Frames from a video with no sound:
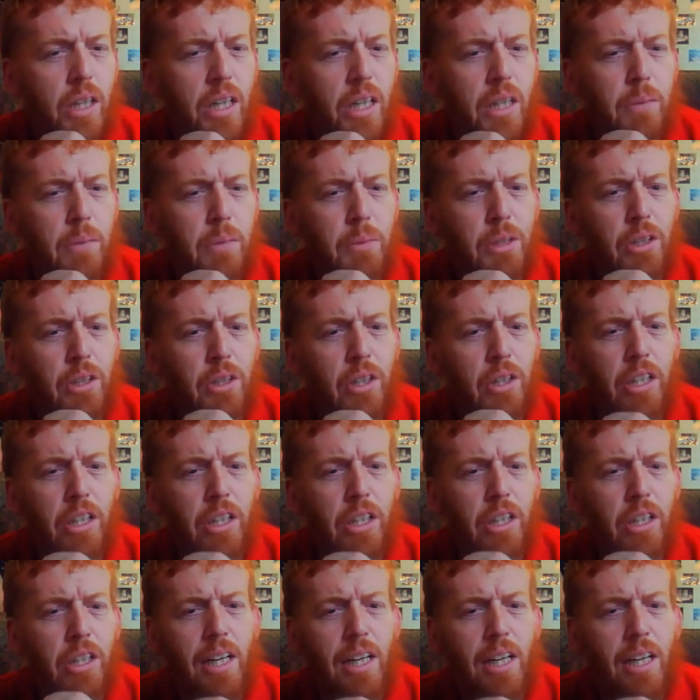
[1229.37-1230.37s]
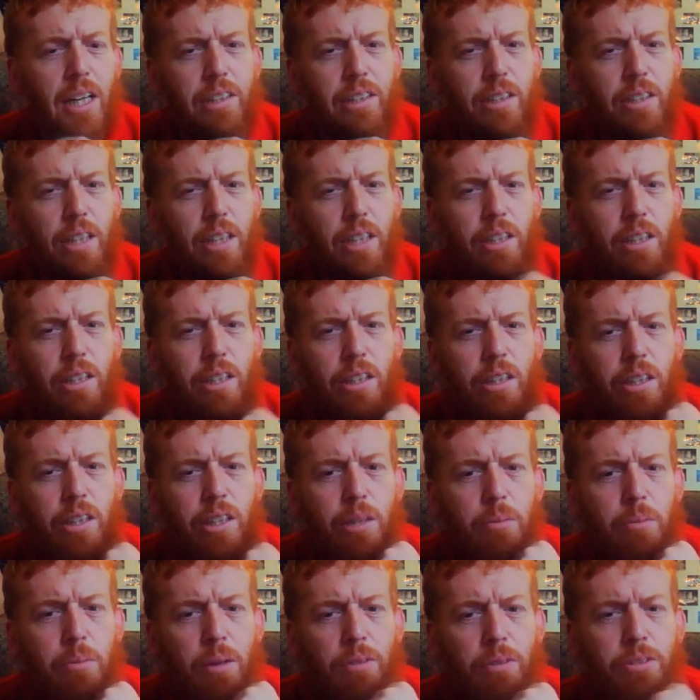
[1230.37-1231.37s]
the majority of the lagers that
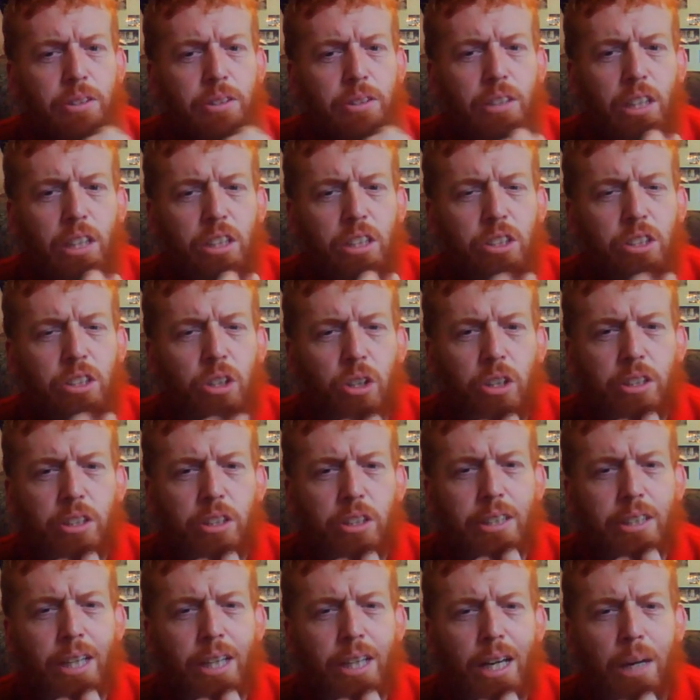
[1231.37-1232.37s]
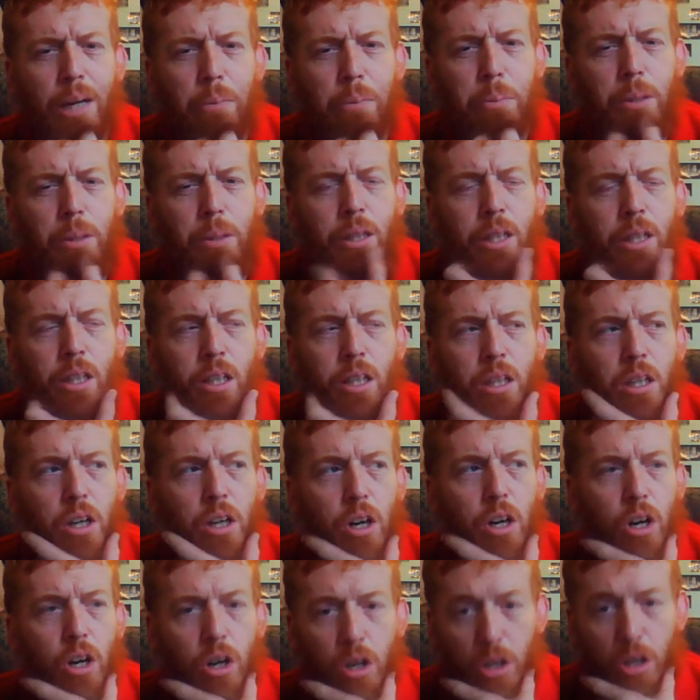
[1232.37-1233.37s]
I saw on tap
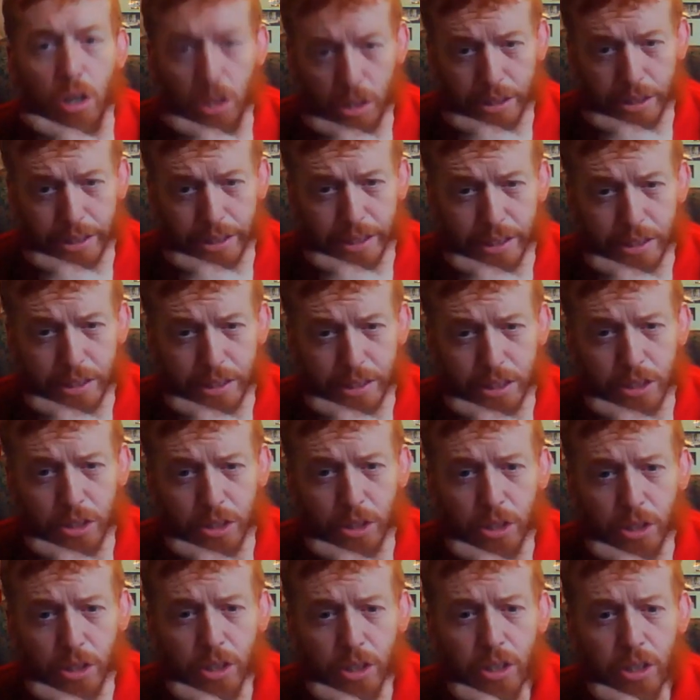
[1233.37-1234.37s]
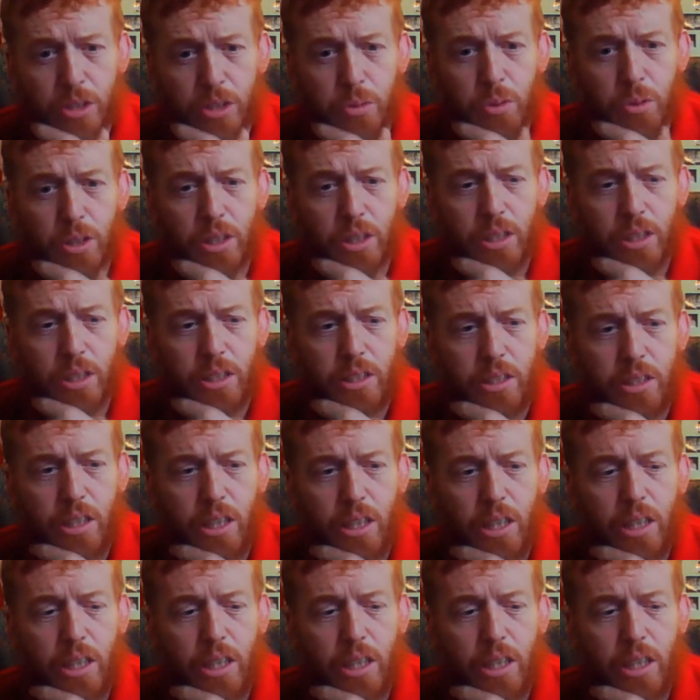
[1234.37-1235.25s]
or in the stores was